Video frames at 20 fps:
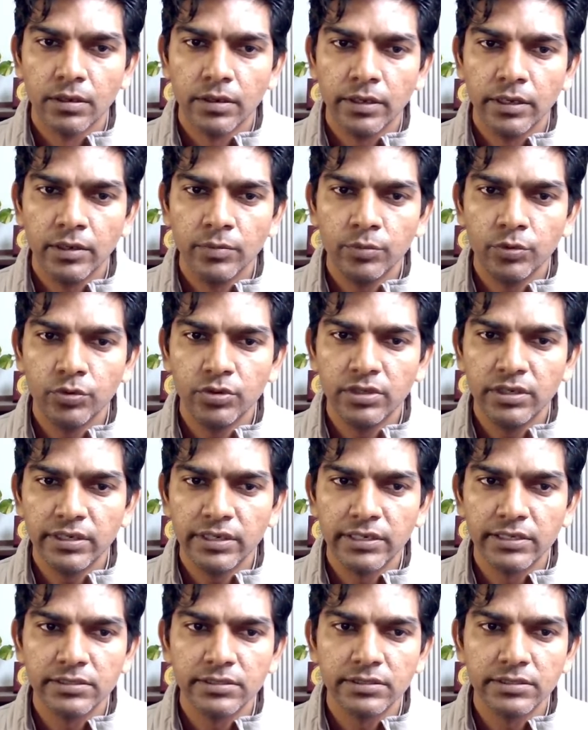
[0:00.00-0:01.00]
in both the
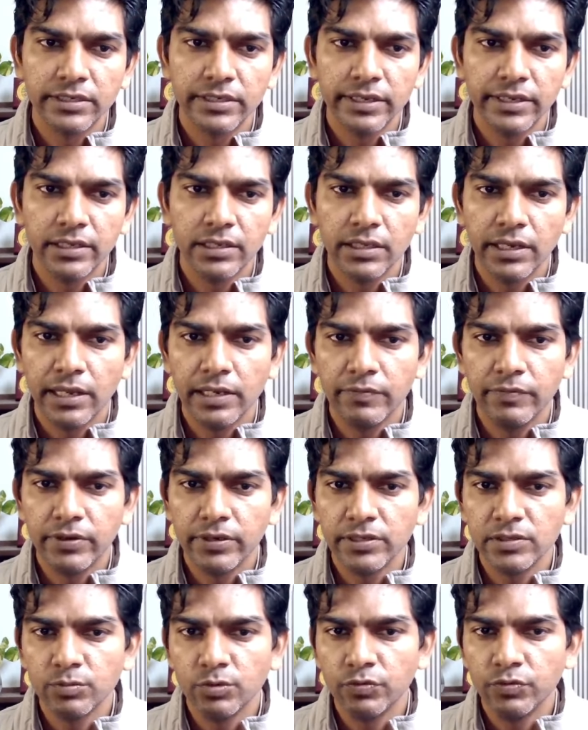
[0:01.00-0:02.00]
cases, right? Here the elevator
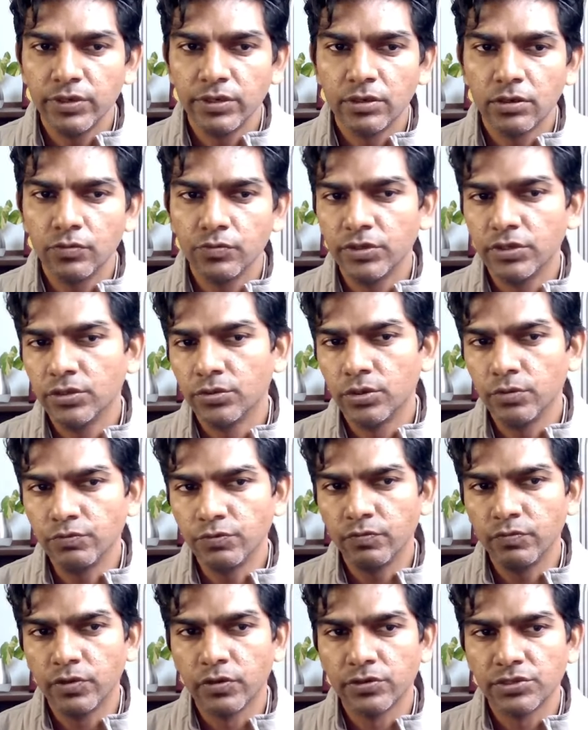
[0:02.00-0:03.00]
is moving down with the
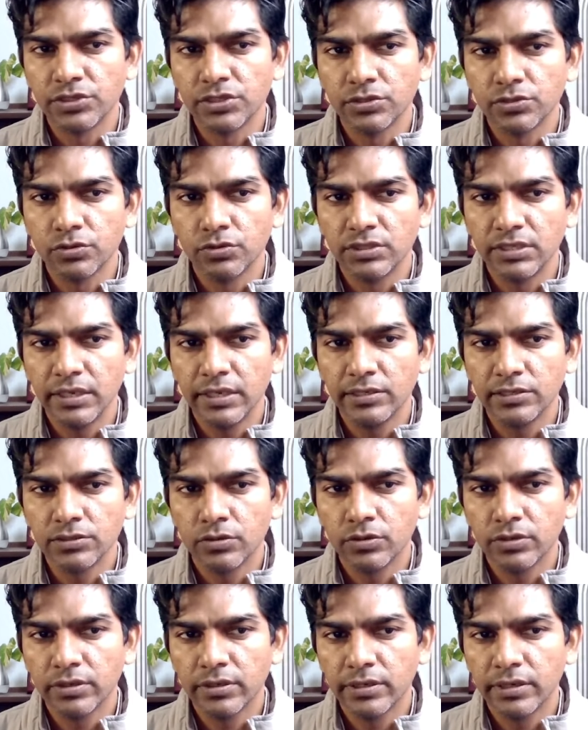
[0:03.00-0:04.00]
uniform velocity. So C is
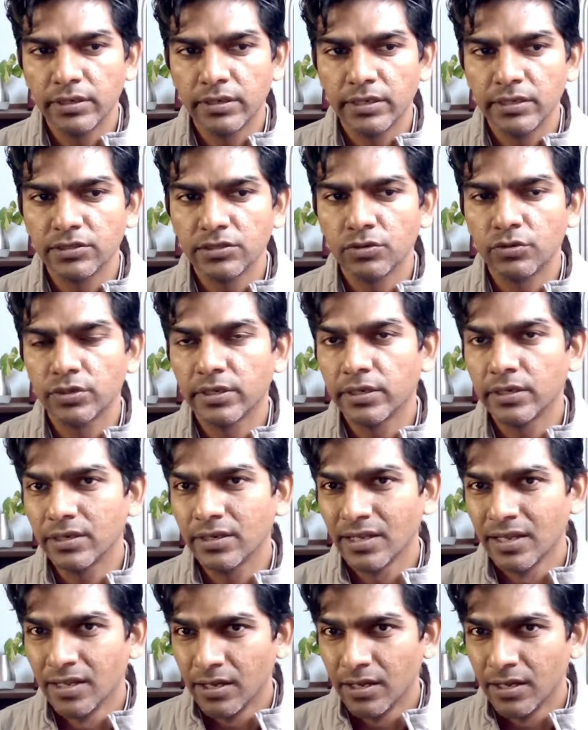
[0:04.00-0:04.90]
not correct, D is not correct.